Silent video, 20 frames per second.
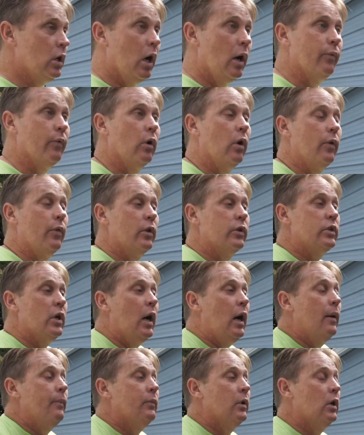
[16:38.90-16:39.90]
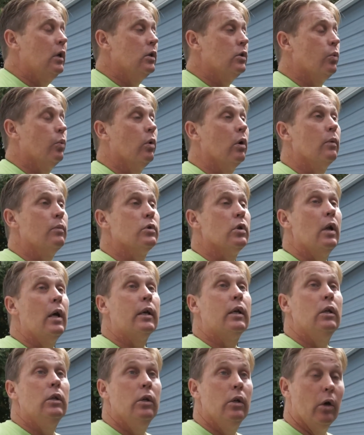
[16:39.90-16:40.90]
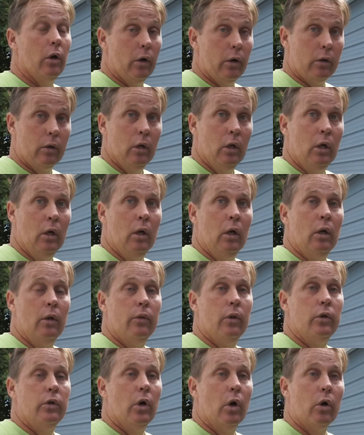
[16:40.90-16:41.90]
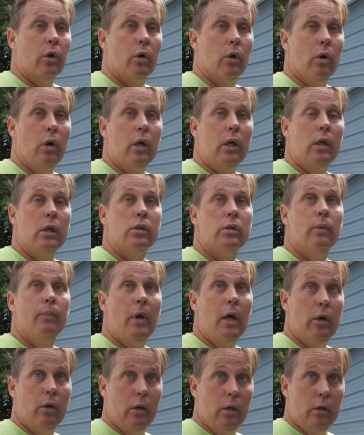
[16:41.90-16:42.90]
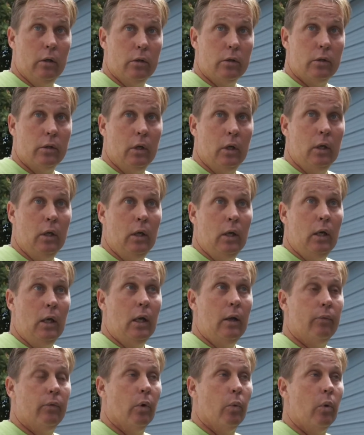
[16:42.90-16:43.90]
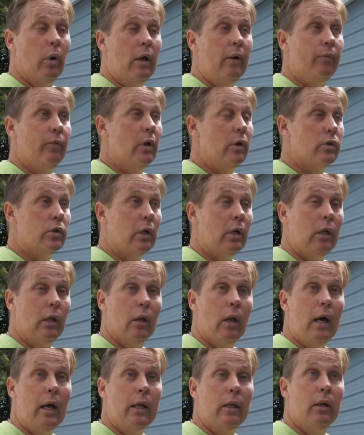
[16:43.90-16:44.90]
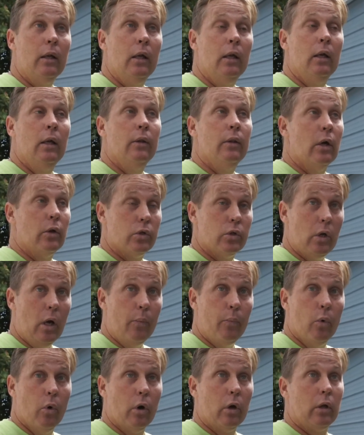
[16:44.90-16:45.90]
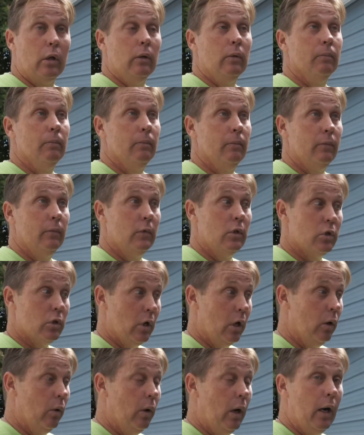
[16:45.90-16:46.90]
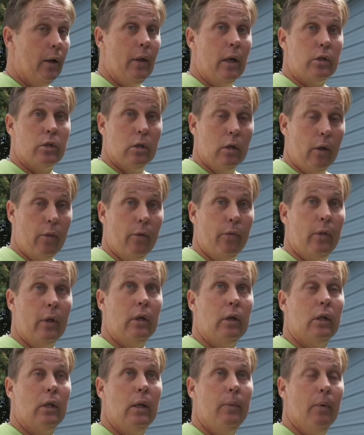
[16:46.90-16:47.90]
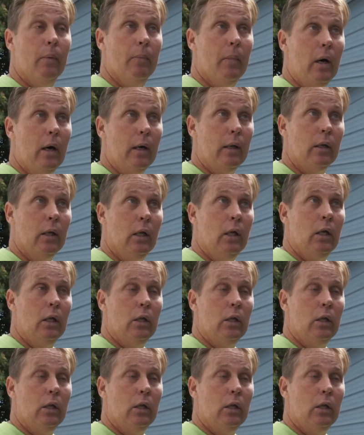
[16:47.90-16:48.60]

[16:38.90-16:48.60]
cover on the top because worms like it dark. The darker it is, the better it is. If there's any light, they'll stop working. So that's another thing to keep in mind.